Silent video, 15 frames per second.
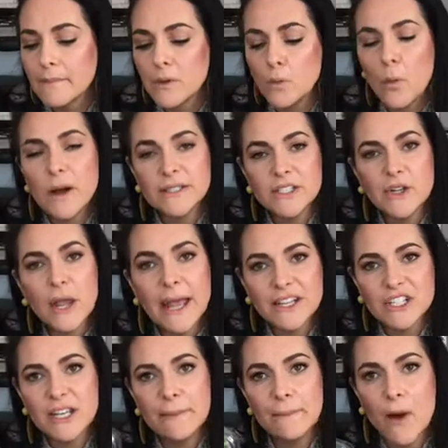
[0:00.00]
Once you
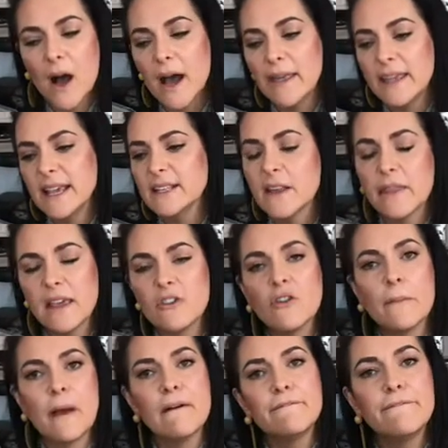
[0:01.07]
actually buy these, I think they're
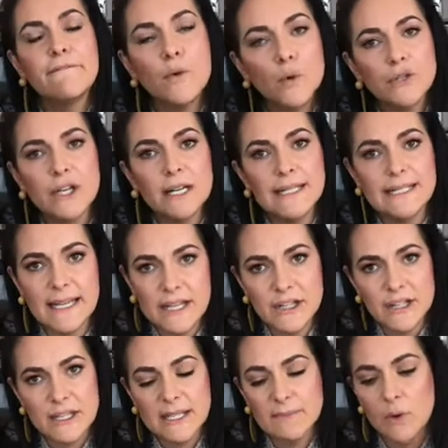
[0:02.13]
about $4 each,
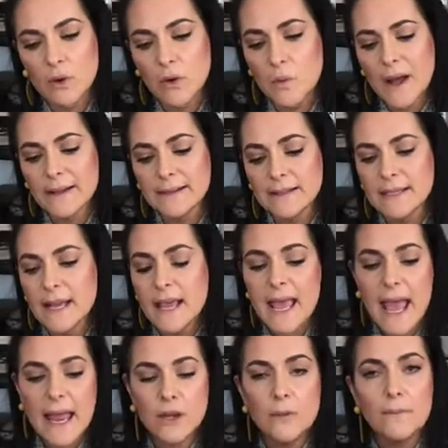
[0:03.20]
the smaller ones,
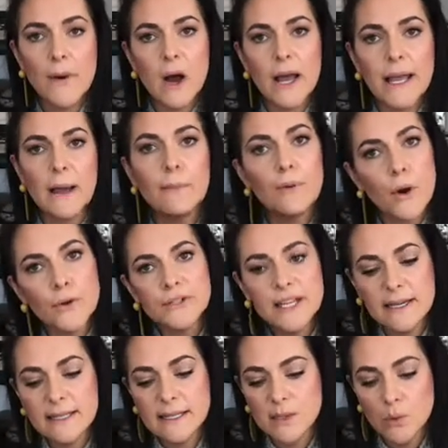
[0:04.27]
and you buy a
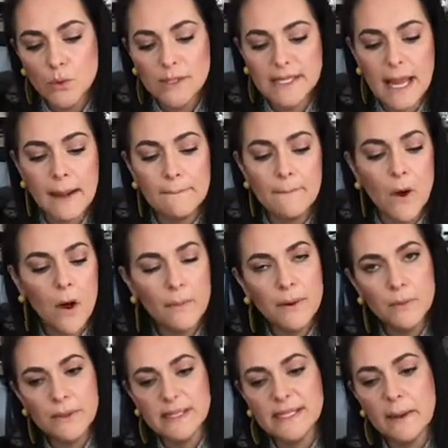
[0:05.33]
protein sauce and pop it
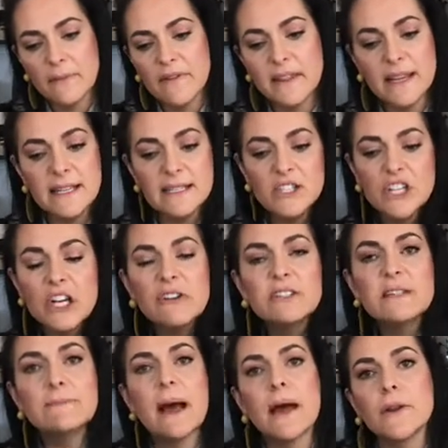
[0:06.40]
with some of these cherry
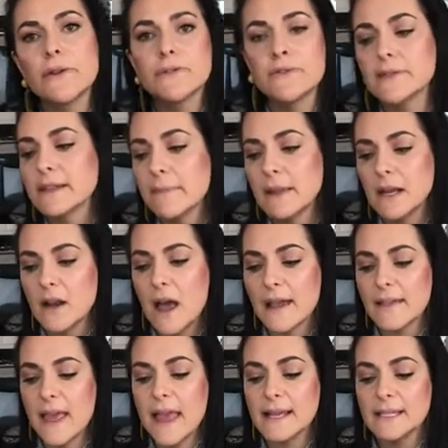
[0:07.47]
tomatoes or something like
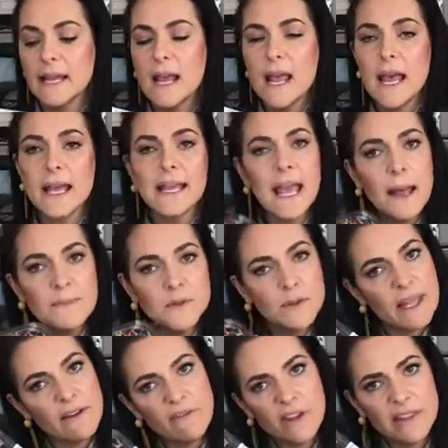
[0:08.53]
that. It comes with
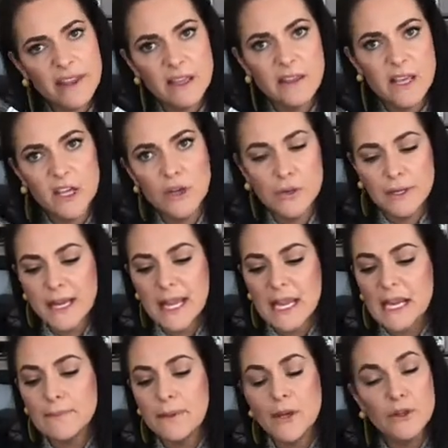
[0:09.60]
everything that you
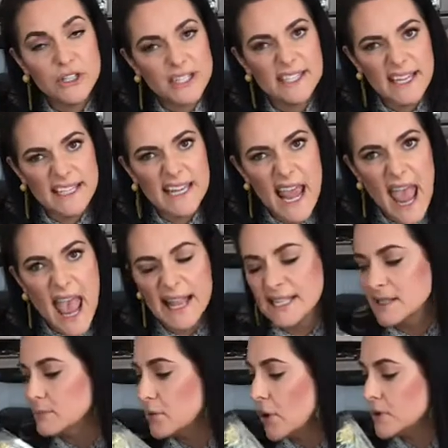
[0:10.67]
need, but you just need to add
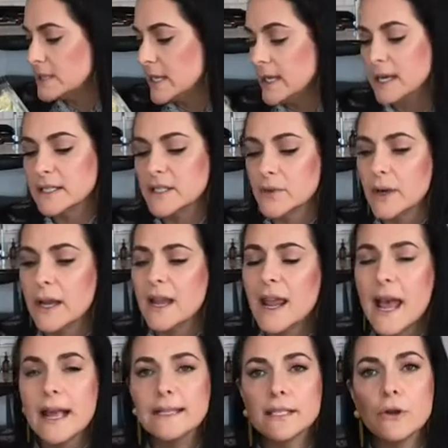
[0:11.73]
some protein into it.
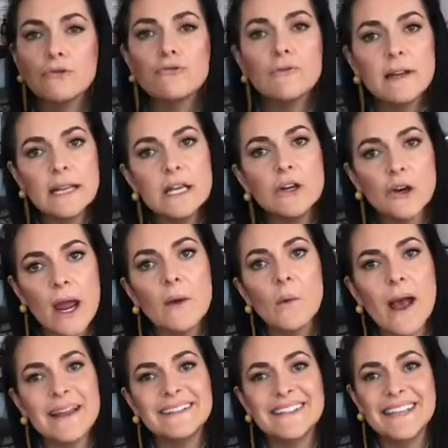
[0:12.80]
It's a really great
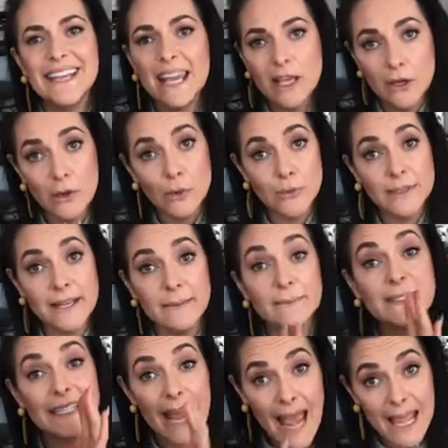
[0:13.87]
way to get you to
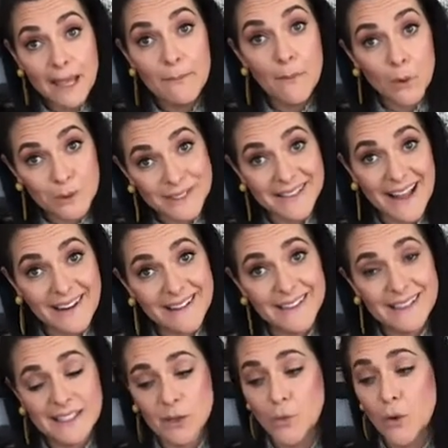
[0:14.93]
take more salads
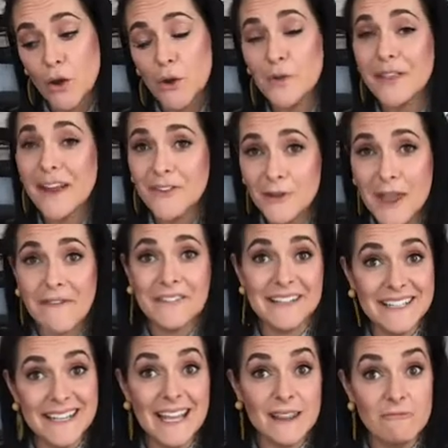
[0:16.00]
to work without you having
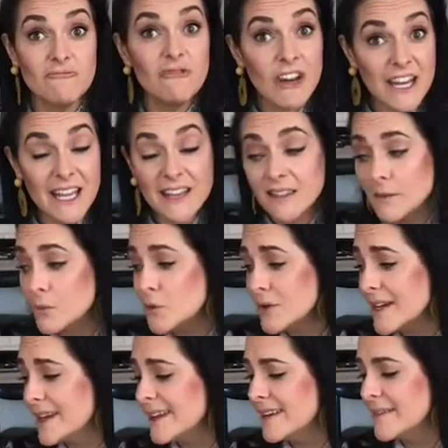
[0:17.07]
to get them ready in the
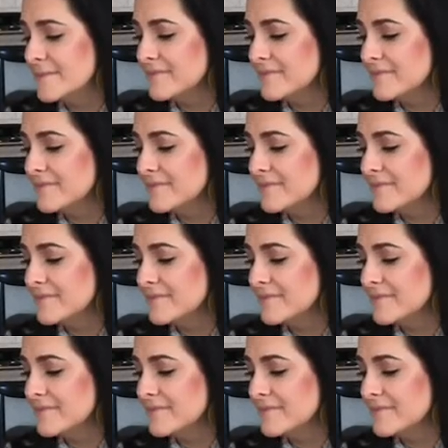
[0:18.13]
morning.